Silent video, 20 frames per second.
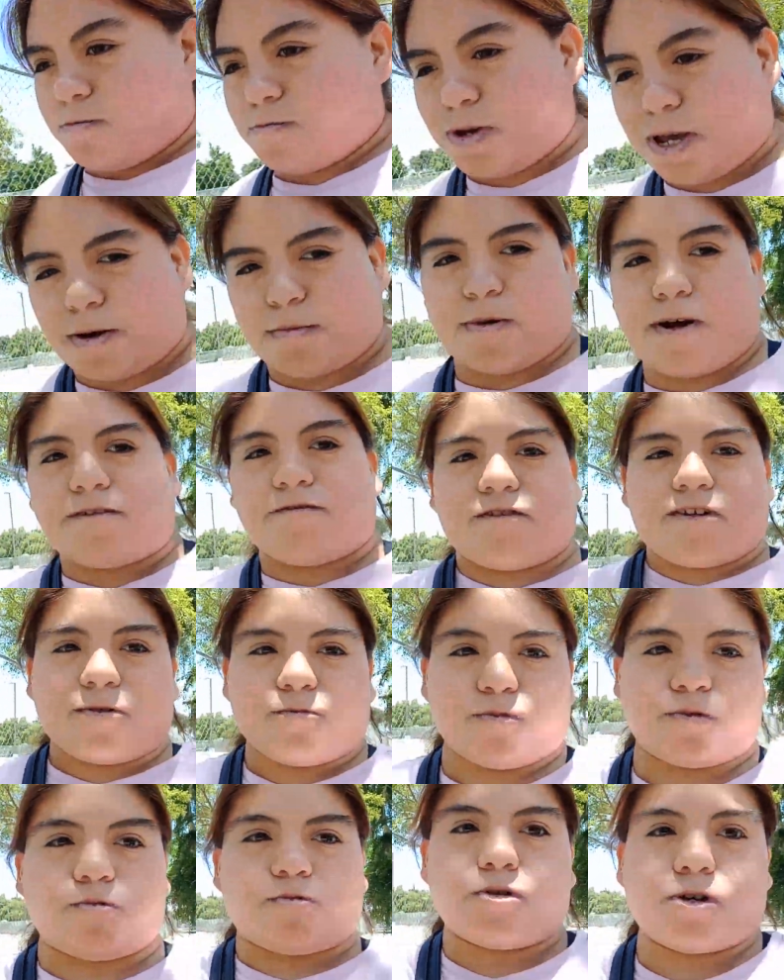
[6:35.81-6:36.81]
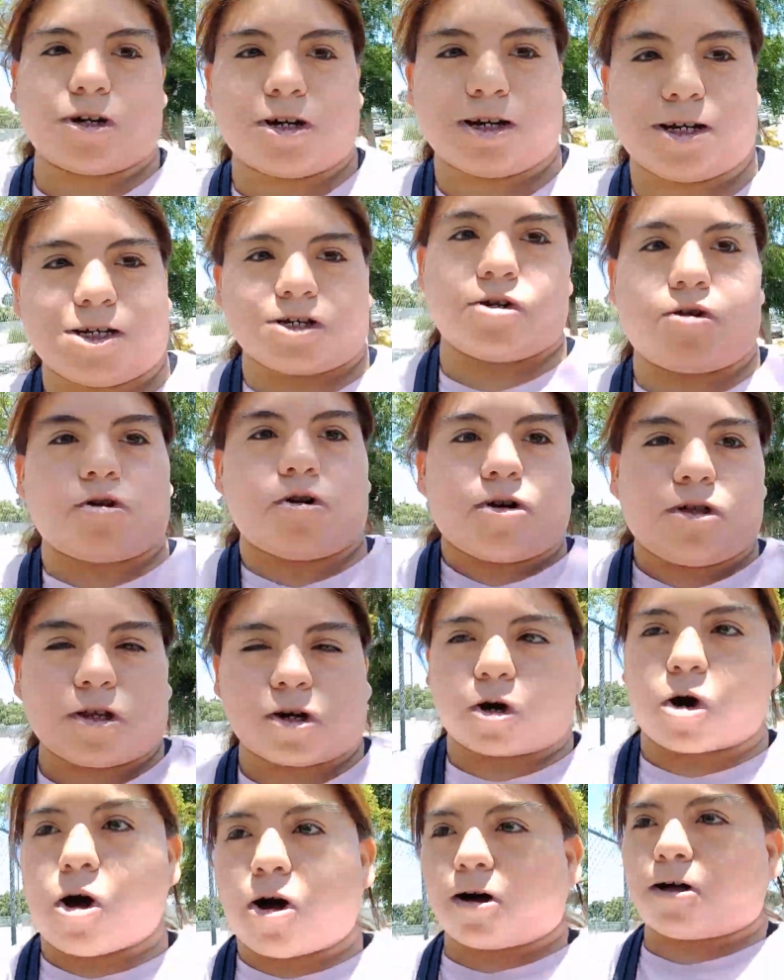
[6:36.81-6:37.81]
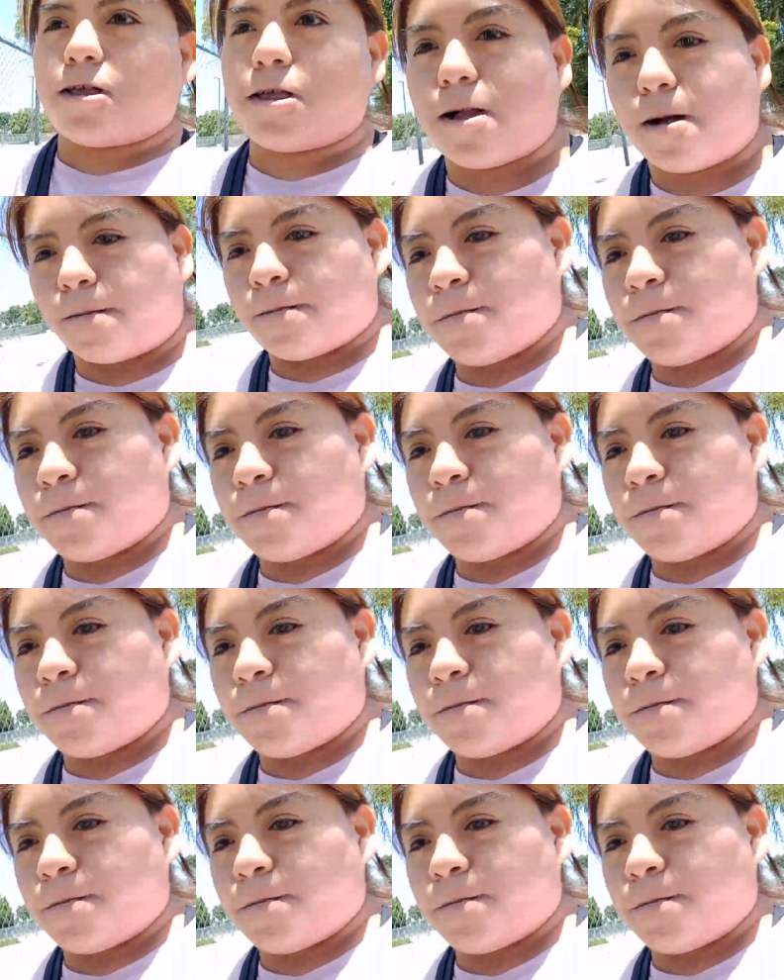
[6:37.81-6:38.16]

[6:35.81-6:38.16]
me and my friend, we were, you know, on the call.